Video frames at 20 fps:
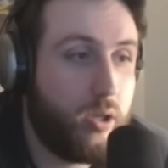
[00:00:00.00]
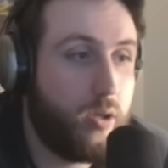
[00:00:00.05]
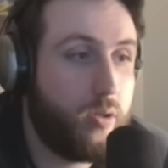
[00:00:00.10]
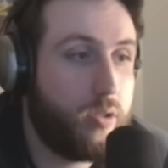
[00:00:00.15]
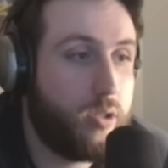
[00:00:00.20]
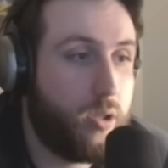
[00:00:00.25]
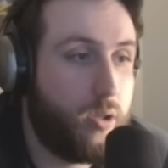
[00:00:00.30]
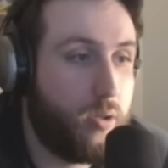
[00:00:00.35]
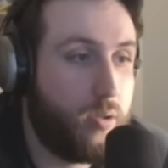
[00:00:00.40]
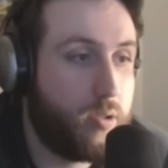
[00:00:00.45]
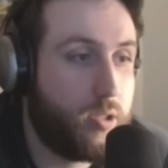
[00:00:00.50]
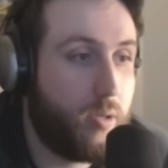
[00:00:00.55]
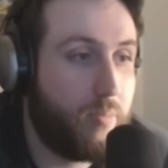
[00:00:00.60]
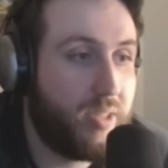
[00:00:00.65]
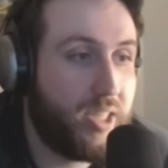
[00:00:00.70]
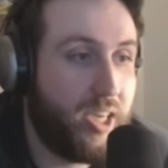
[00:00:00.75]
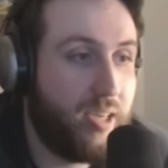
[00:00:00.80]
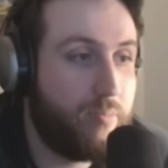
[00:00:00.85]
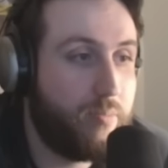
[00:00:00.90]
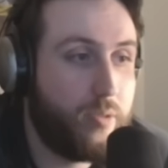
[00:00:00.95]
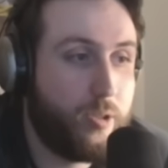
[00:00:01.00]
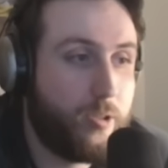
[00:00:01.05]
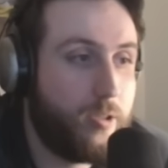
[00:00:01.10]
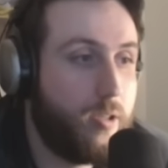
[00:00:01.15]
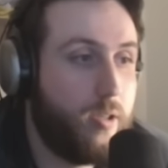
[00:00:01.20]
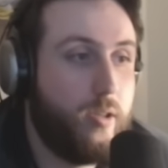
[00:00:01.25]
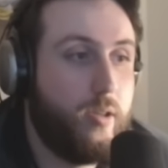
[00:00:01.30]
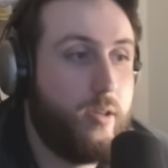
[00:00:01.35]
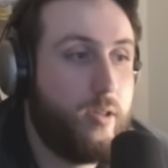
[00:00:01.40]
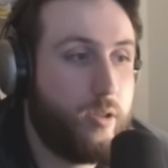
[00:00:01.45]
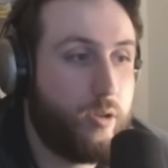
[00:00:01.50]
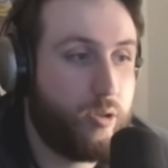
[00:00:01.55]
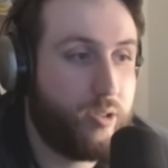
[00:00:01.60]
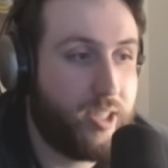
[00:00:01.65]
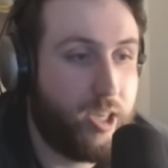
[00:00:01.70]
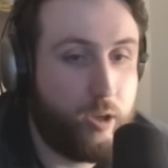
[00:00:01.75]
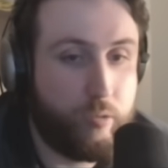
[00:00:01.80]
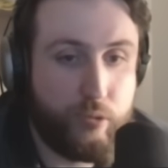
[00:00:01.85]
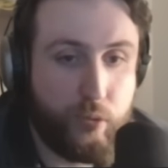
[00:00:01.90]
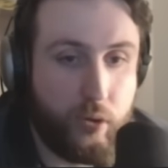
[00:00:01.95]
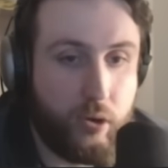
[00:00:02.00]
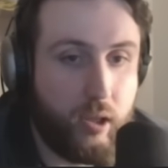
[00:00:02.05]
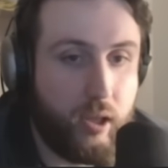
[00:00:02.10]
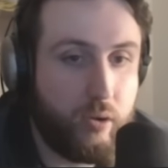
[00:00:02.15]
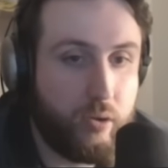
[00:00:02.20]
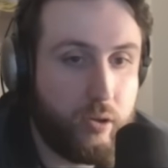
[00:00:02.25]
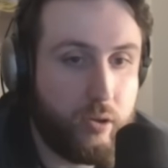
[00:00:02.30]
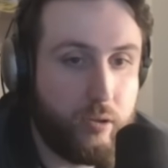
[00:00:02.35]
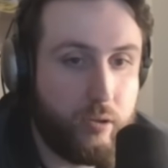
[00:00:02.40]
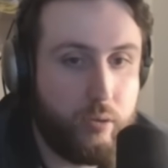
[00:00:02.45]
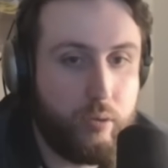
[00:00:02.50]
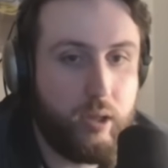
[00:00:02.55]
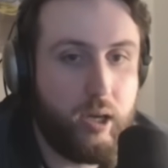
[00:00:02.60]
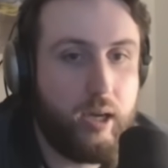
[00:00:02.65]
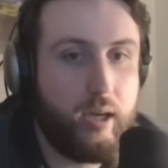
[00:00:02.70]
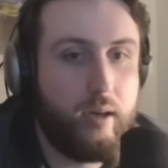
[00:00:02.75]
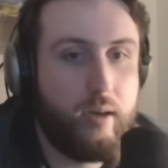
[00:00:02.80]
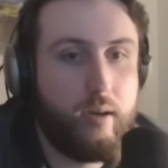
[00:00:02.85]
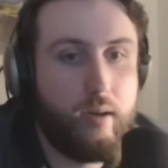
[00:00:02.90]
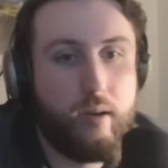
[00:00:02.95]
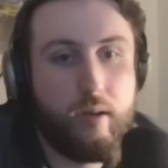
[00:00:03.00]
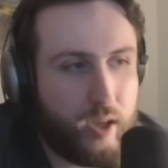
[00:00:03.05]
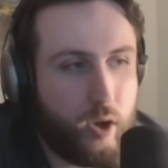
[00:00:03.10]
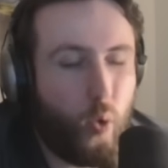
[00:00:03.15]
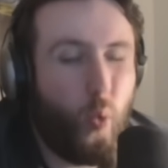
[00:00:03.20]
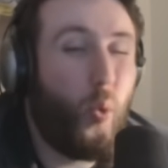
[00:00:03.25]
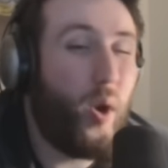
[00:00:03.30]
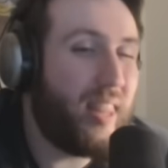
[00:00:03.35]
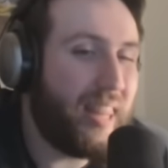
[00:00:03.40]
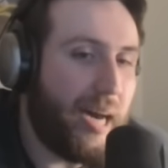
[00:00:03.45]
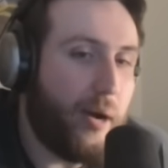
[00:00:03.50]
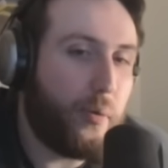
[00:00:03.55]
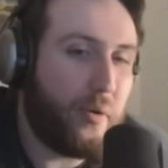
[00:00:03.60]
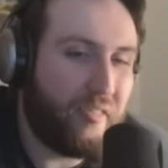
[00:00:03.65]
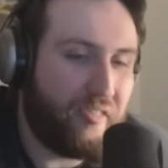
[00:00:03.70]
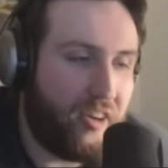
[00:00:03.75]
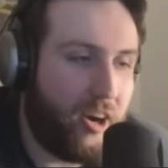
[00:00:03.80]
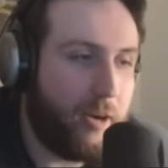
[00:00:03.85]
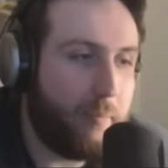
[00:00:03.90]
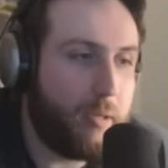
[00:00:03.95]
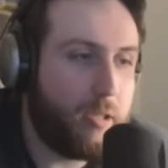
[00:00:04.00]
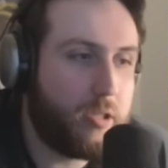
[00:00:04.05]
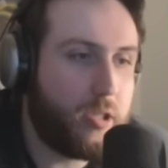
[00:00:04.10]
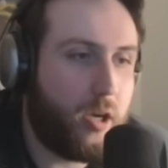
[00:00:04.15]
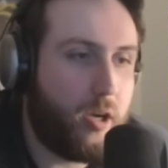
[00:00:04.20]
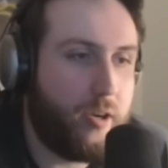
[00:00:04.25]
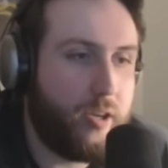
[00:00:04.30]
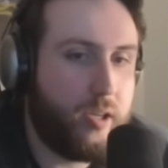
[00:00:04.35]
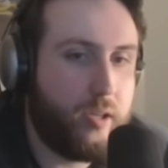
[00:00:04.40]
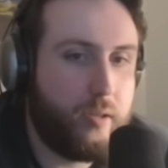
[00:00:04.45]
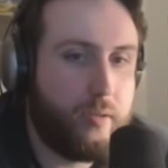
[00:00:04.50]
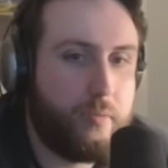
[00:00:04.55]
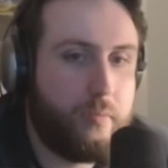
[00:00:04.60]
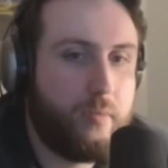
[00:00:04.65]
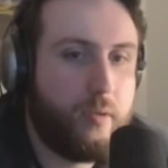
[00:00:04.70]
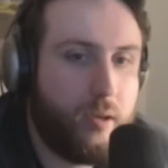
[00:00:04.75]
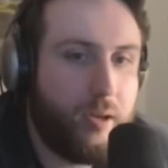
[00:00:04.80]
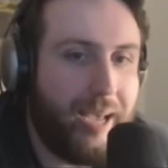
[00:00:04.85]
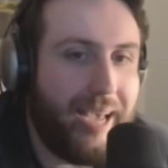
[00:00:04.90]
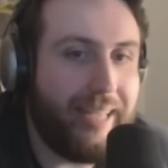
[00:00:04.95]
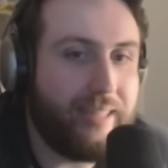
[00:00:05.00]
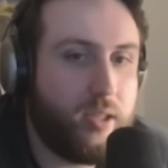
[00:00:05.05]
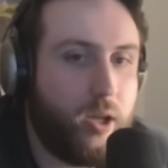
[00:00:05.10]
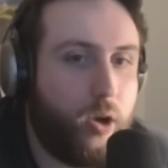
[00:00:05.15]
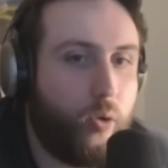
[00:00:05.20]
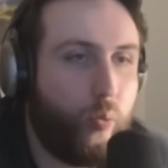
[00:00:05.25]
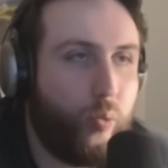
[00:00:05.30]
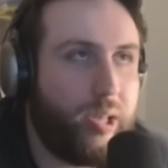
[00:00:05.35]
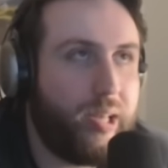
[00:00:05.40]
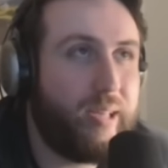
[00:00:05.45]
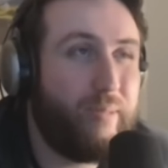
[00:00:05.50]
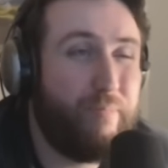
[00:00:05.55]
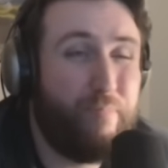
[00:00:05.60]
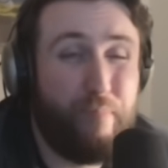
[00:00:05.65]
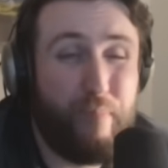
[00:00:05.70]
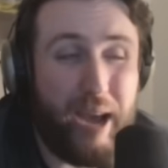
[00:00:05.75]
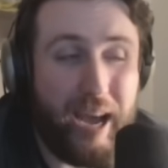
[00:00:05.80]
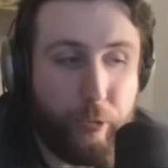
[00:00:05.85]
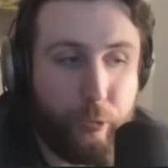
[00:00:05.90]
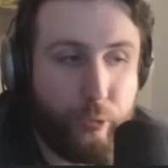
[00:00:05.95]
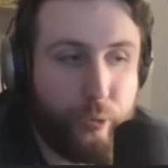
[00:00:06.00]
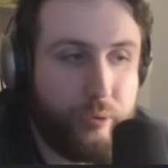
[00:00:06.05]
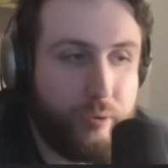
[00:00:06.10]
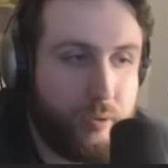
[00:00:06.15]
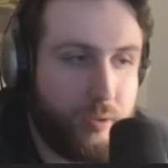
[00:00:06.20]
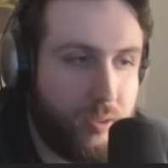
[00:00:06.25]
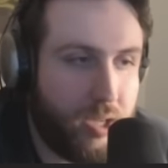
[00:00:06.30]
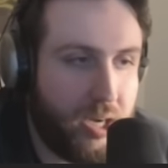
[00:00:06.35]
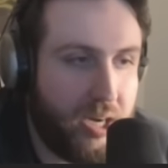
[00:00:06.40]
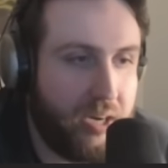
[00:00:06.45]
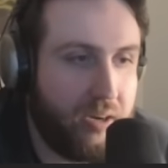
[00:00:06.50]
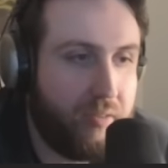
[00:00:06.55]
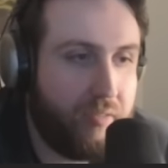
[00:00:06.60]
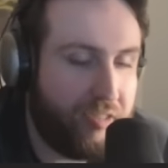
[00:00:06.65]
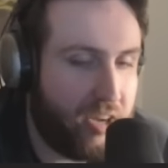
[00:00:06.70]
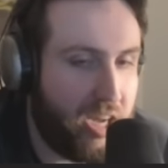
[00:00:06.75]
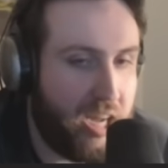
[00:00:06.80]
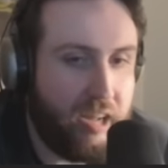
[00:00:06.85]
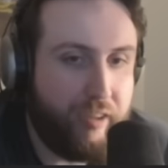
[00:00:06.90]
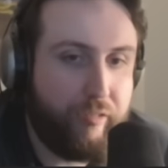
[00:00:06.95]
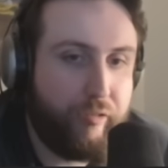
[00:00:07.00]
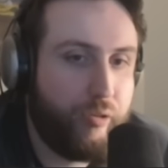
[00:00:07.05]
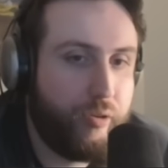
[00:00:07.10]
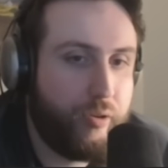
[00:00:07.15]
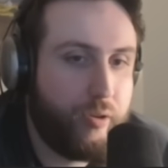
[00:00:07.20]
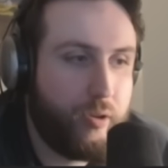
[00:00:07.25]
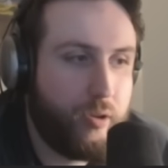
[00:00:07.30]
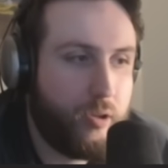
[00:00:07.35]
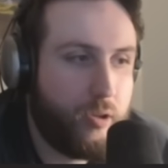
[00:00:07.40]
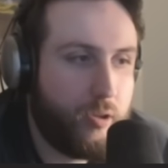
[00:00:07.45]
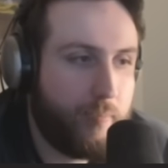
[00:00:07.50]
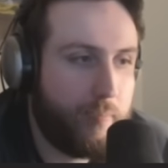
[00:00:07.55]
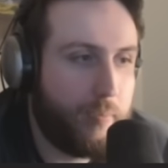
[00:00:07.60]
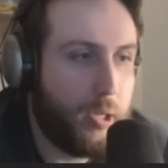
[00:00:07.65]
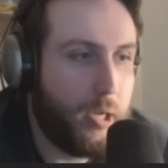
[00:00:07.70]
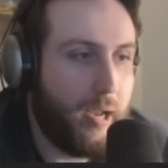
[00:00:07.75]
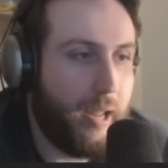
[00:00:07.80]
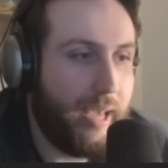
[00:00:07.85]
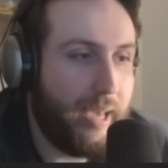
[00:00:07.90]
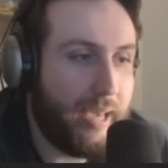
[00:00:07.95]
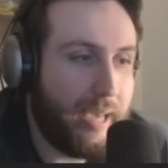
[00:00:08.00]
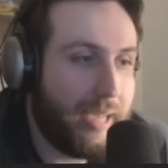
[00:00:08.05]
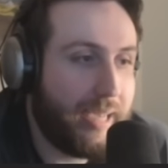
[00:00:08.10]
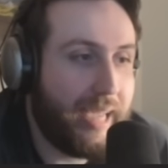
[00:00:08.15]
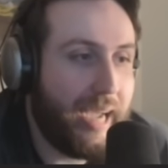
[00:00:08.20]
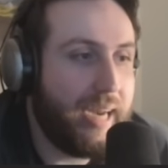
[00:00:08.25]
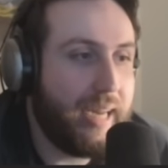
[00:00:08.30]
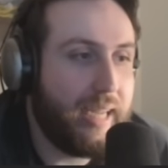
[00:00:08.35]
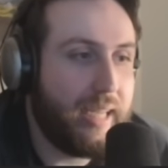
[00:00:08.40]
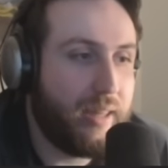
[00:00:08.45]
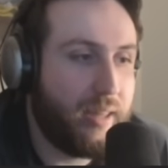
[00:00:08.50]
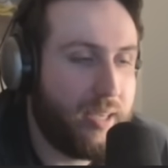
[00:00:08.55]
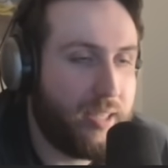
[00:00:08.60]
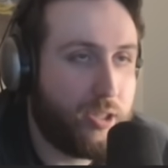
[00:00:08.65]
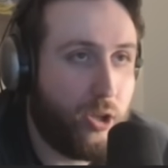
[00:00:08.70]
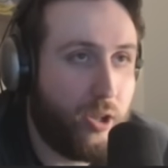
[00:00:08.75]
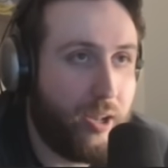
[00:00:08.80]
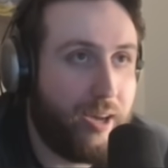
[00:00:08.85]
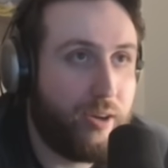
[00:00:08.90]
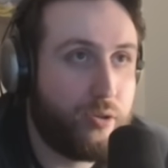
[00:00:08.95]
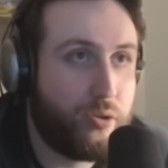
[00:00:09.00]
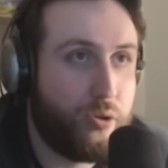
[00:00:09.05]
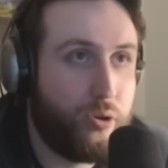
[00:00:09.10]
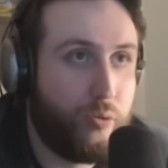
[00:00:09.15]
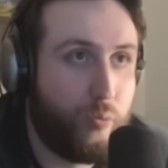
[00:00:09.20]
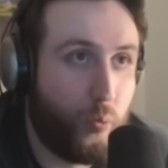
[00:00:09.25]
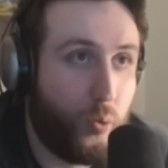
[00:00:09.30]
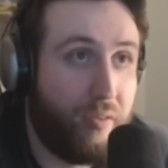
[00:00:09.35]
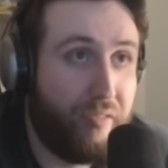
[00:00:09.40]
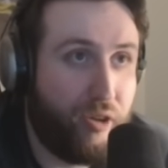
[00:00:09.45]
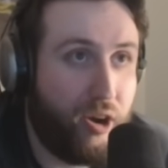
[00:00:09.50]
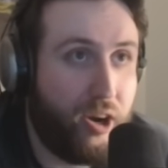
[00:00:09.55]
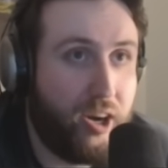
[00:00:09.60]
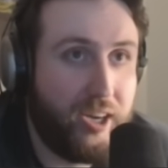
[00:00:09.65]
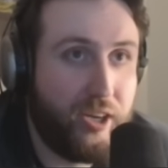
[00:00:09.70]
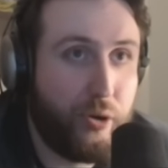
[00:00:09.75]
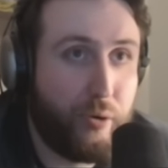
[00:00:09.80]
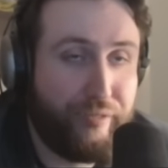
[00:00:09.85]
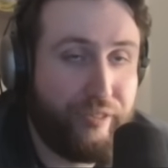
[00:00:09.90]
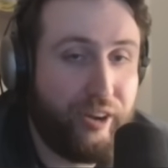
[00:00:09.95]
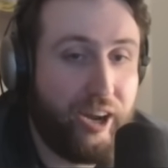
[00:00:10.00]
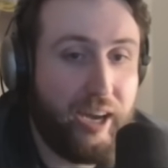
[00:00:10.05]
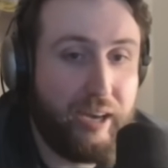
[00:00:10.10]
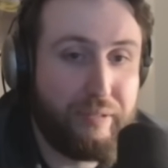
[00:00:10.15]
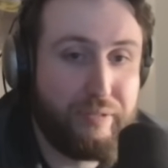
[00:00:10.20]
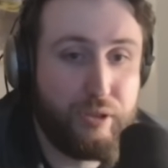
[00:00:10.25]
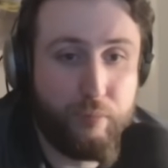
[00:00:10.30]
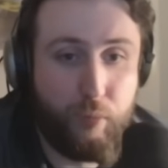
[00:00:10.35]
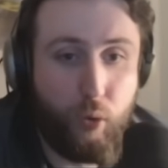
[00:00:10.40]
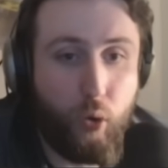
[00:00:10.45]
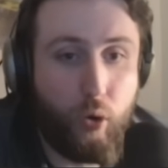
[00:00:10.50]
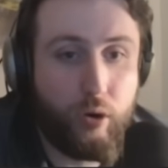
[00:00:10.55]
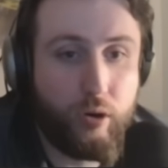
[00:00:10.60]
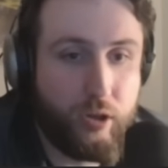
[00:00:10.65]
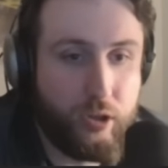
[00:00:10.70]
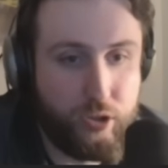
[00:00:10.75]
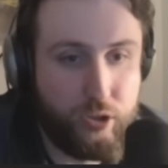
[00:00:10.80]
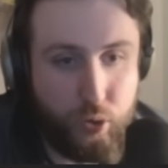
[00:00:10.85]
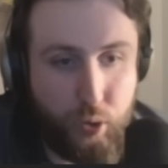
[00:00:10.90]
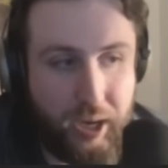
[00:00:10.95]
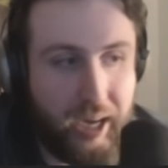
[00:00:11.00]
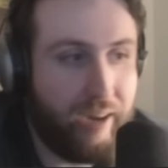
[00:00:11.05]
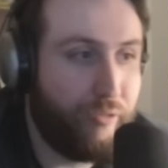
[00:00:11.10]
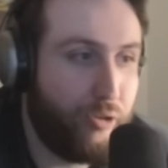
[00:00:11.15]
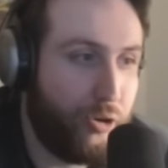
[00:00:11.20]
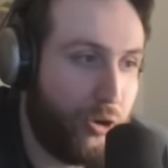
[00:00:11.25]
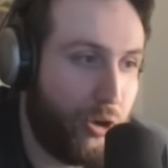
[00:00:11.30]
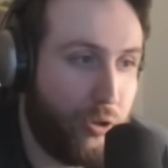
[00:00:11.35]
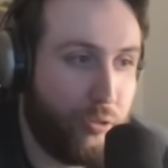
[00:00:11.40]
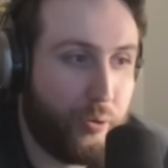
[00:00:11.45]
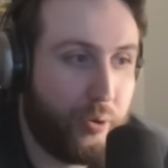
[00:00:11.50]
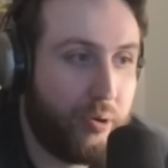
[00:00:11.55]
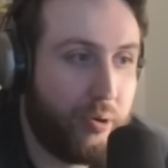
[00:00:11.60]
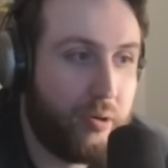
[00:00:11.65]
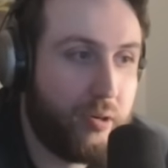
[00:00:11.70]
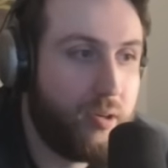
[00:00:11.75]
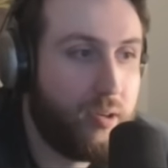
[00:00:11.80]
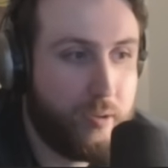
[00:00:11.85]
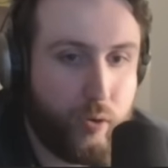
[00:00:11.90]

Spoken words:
though, so sometimes your setups won't allow you to do that. Without refinements on it, it's not really better than fav, but like getting this allows you to refine your favs more because you have another